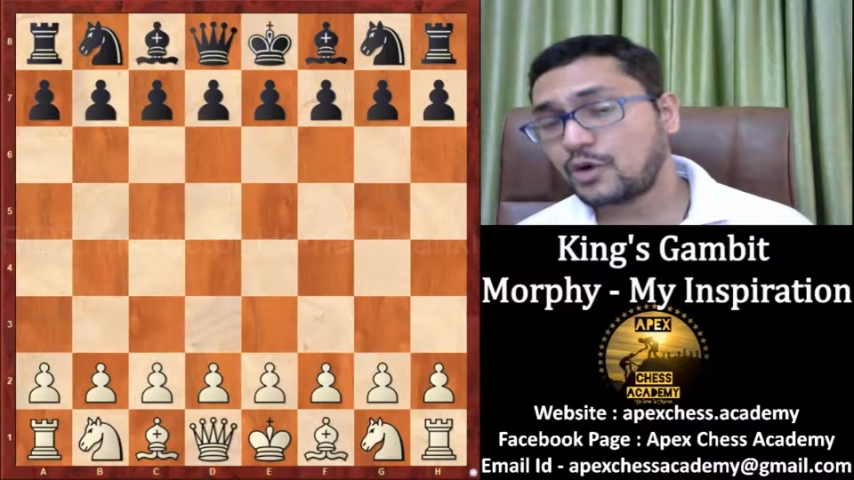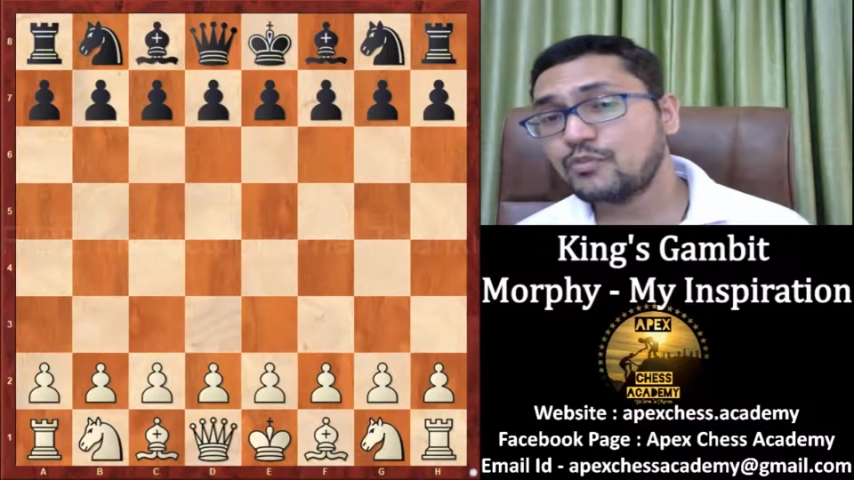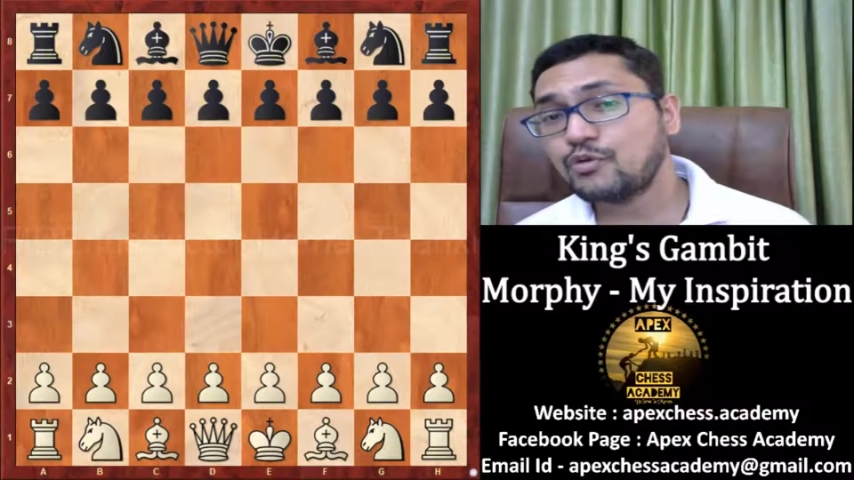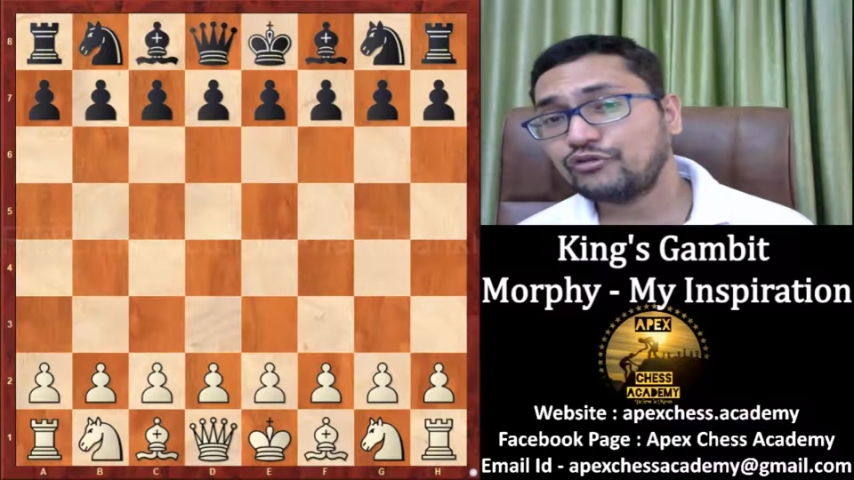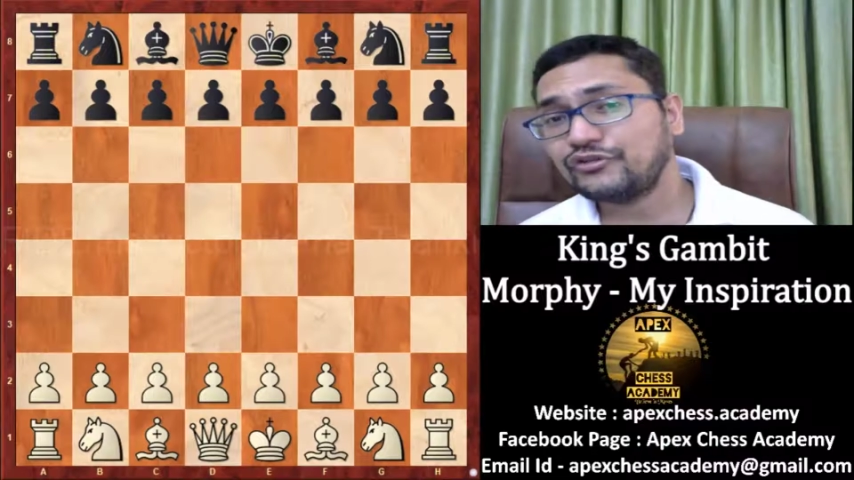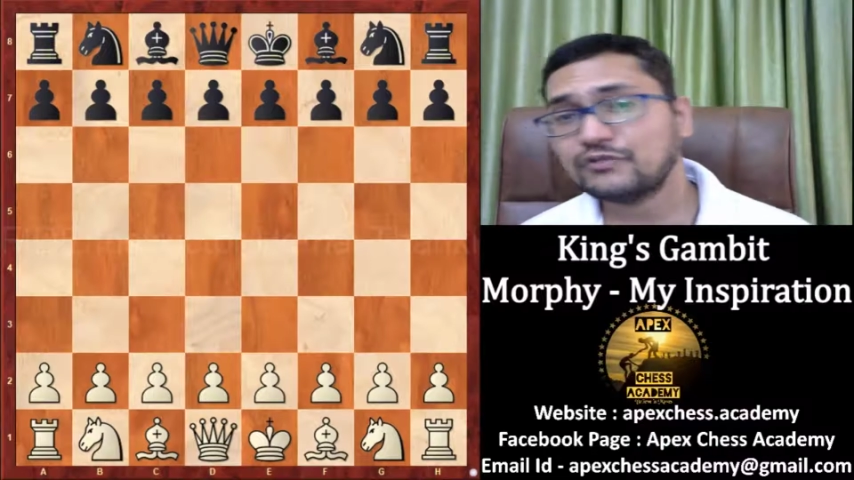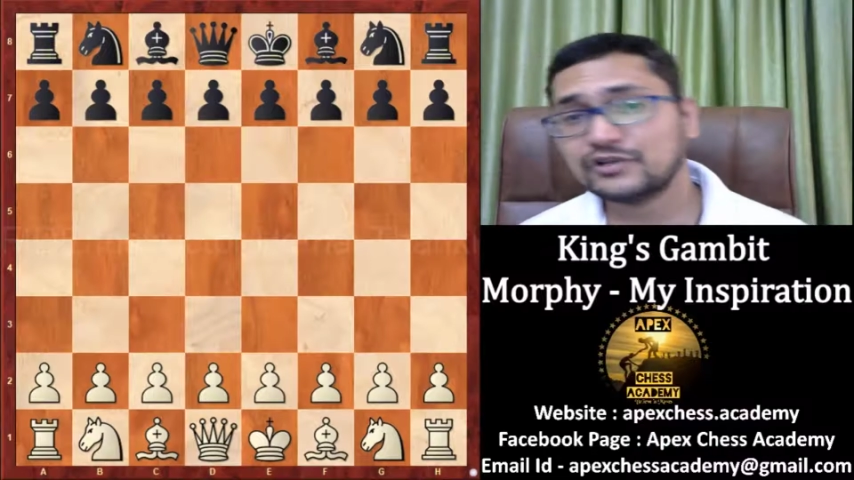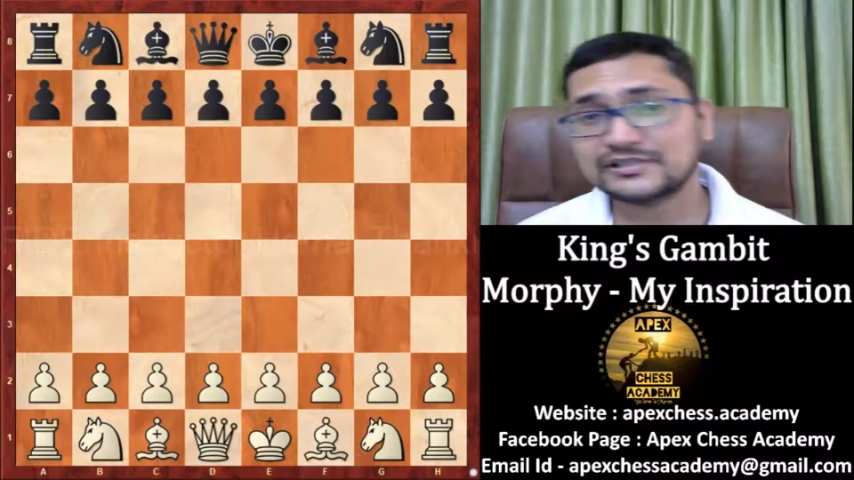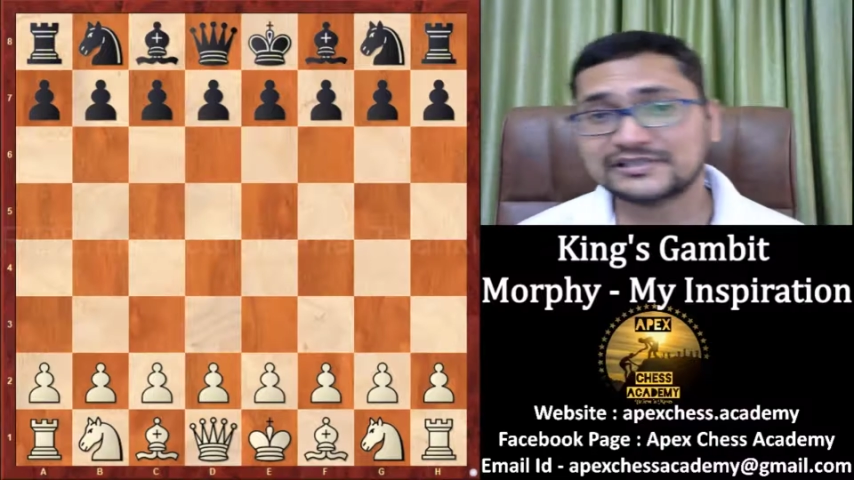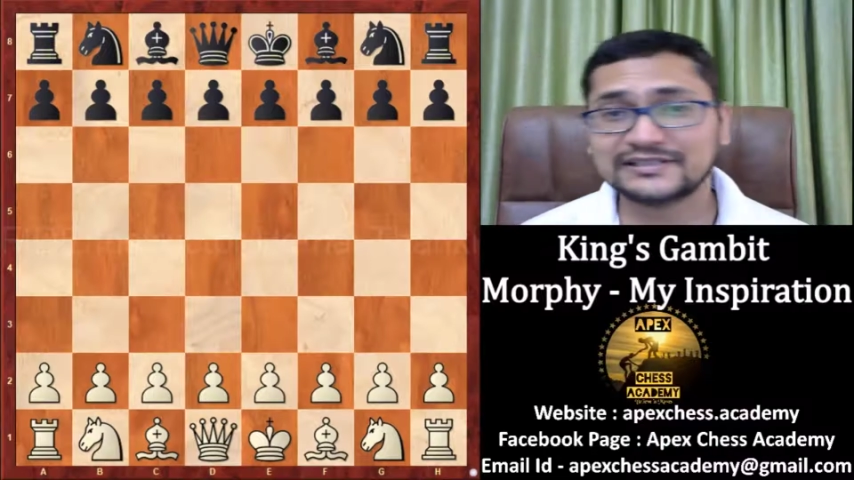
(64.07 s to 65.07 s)
Morphy
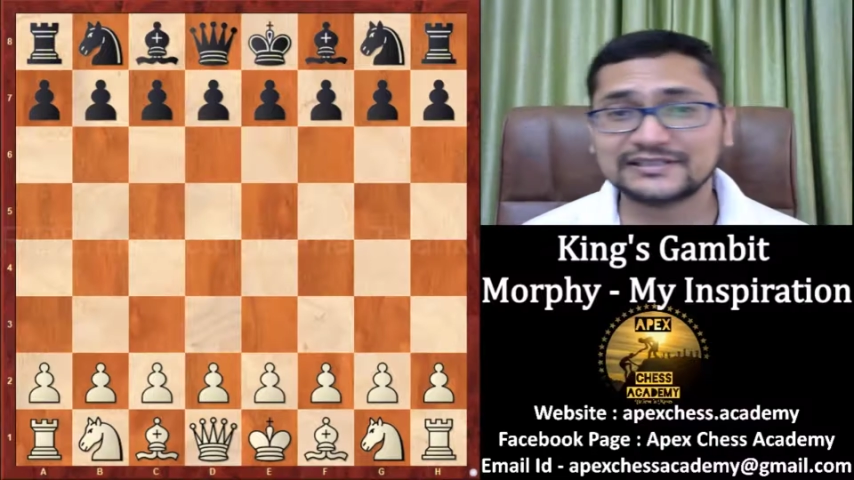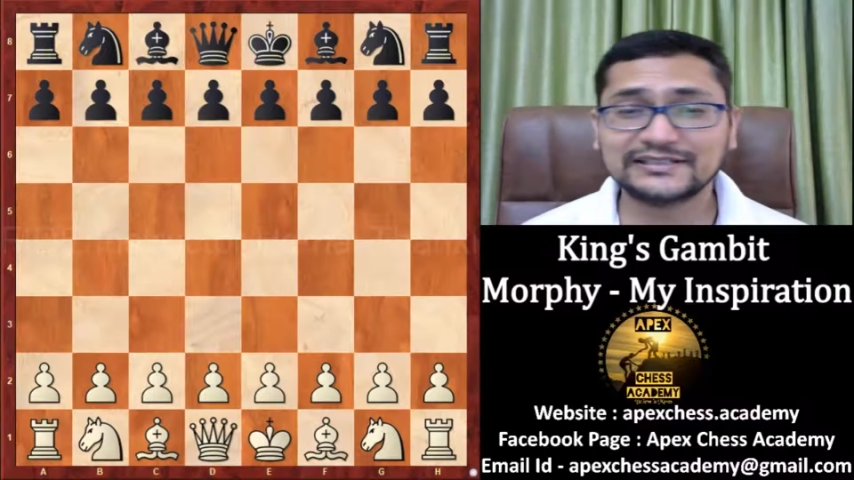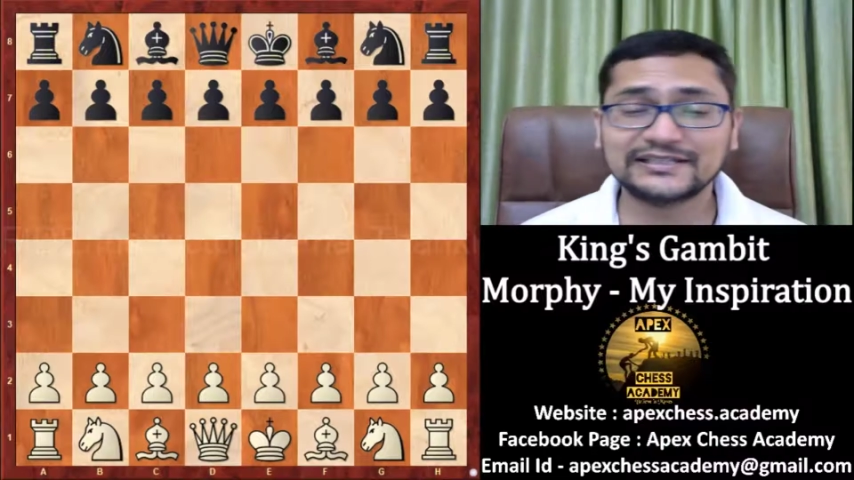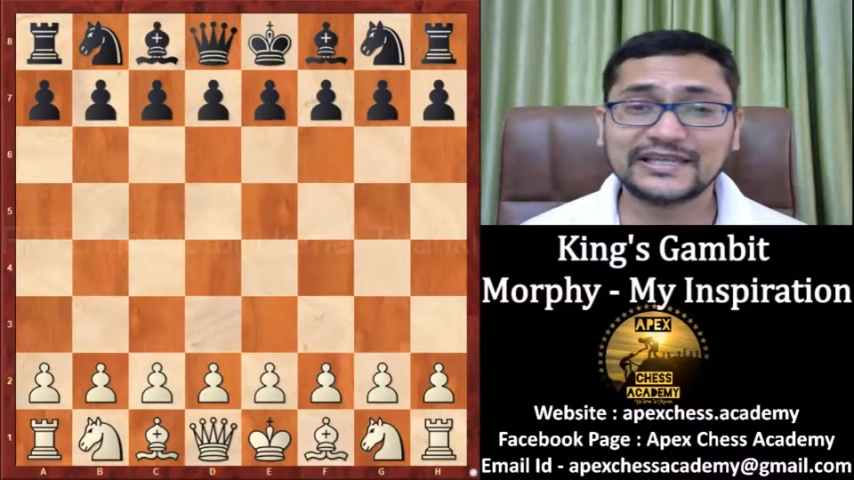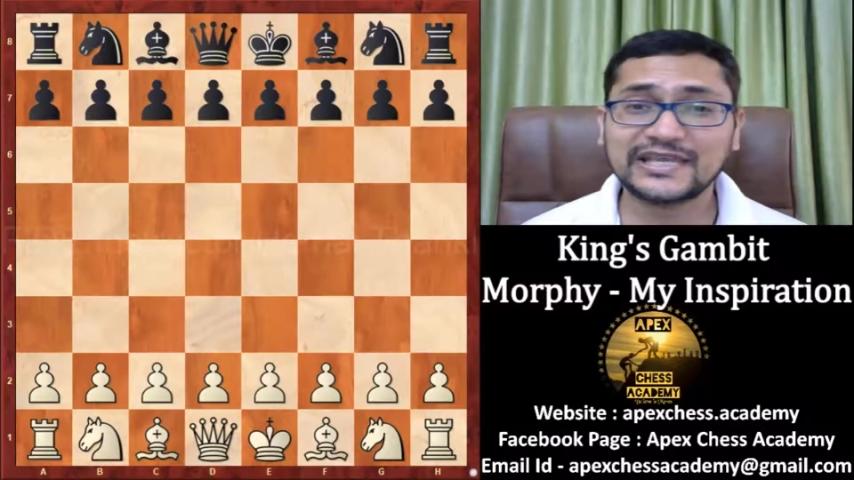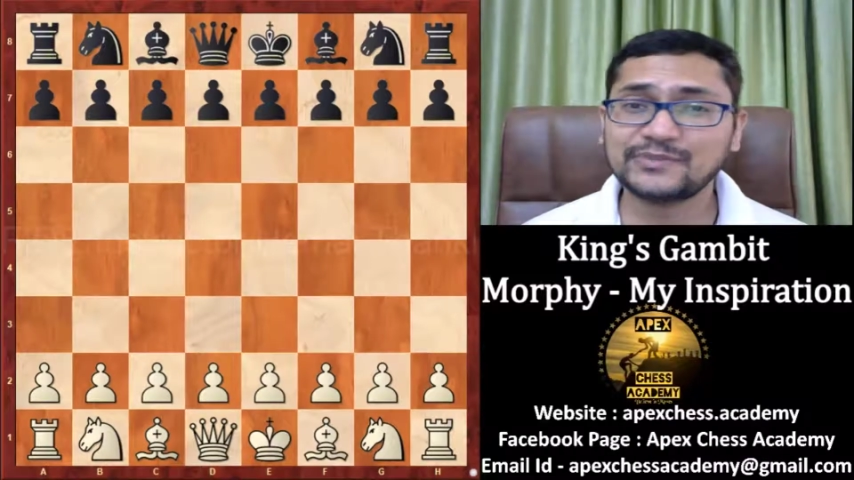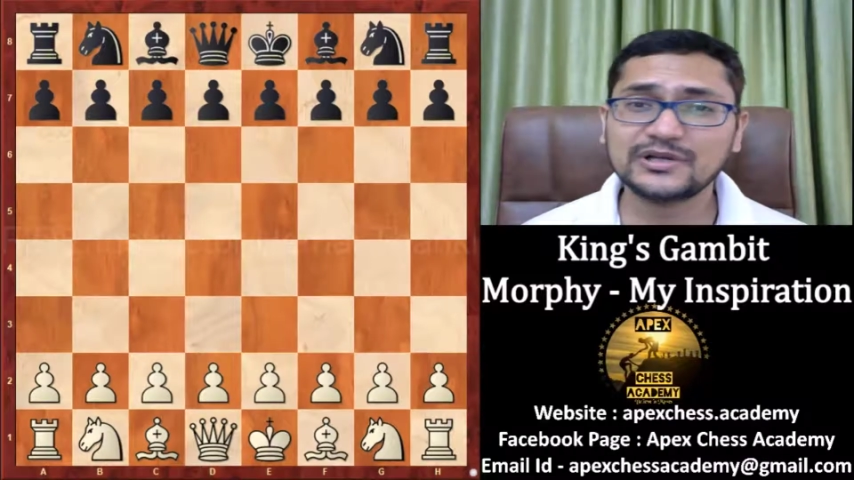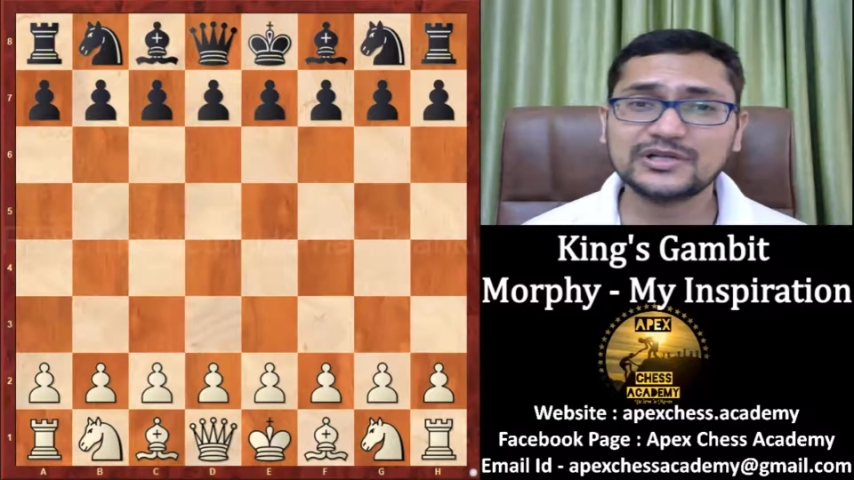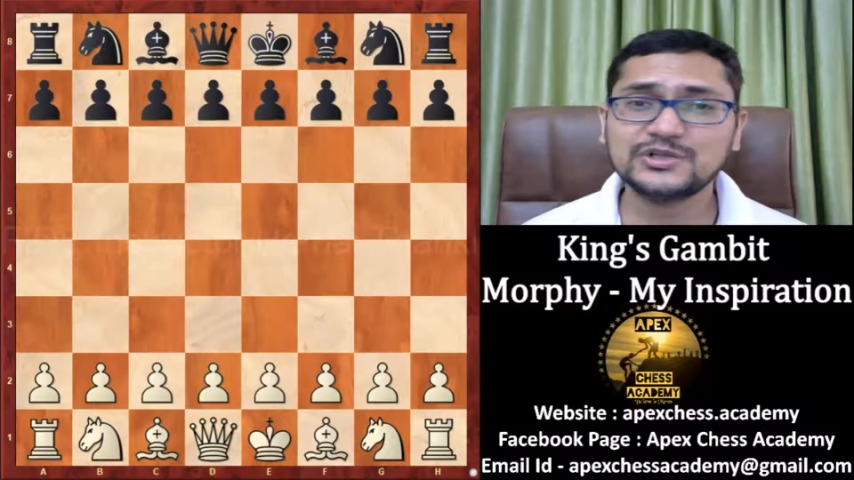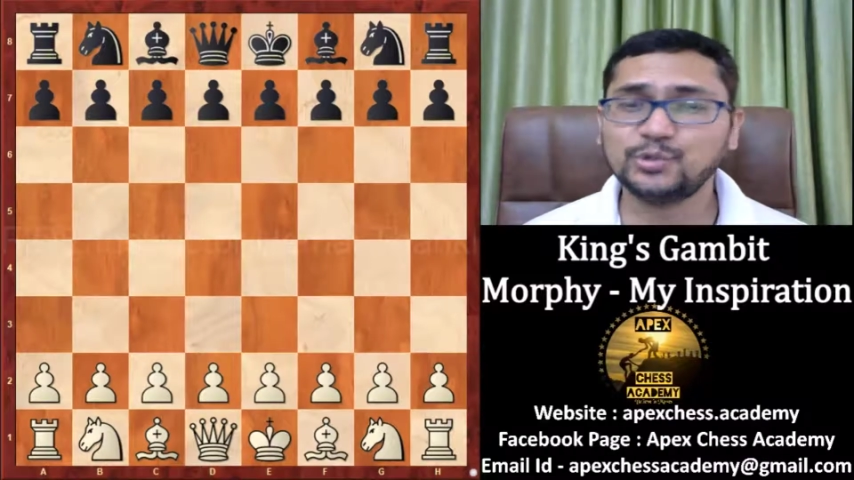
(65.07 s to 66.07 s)
was uh,
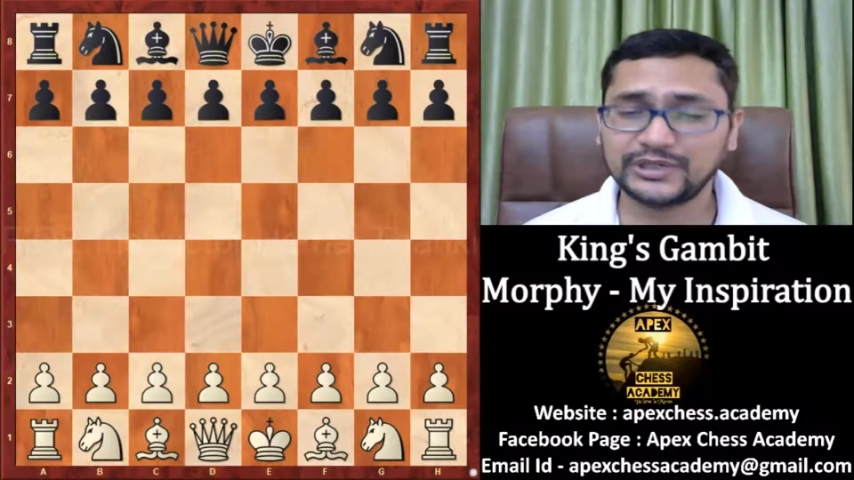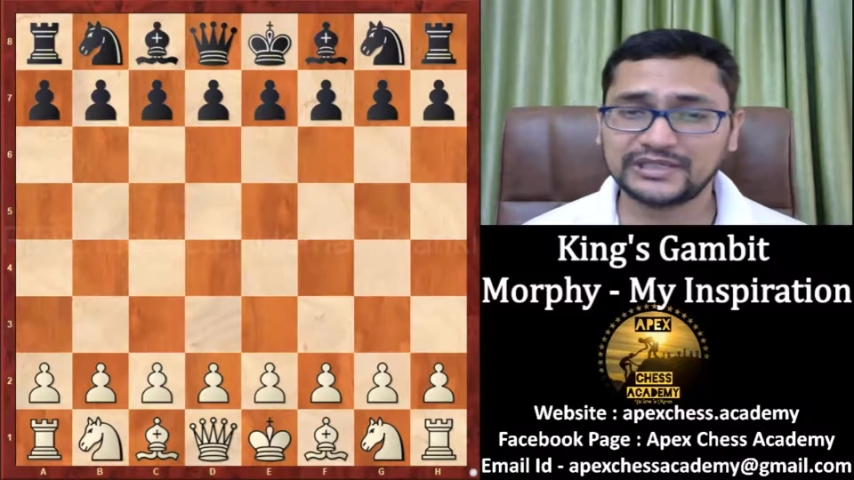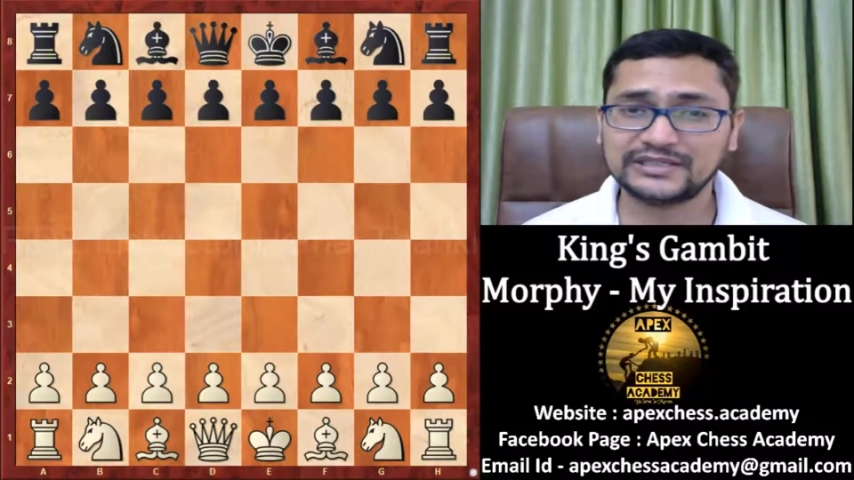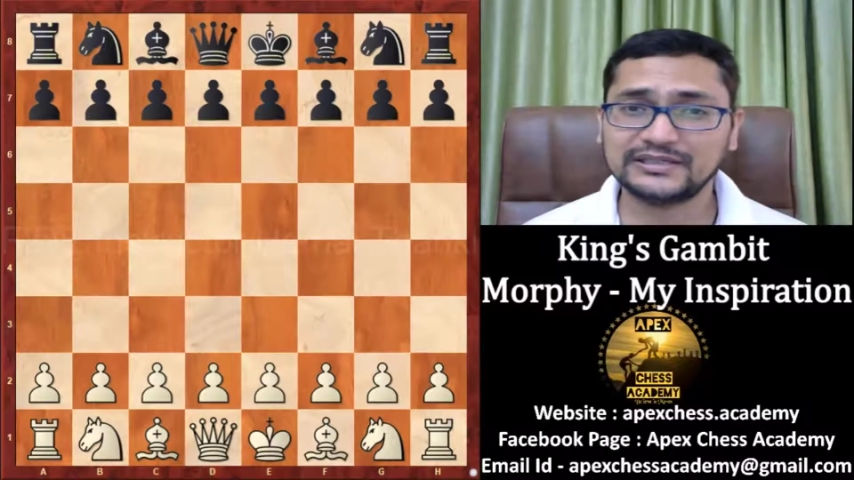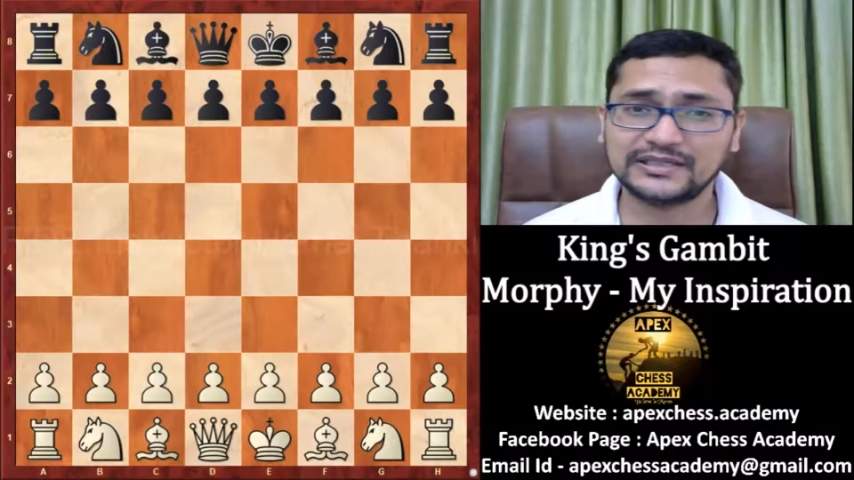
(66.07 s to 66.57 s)
able to win,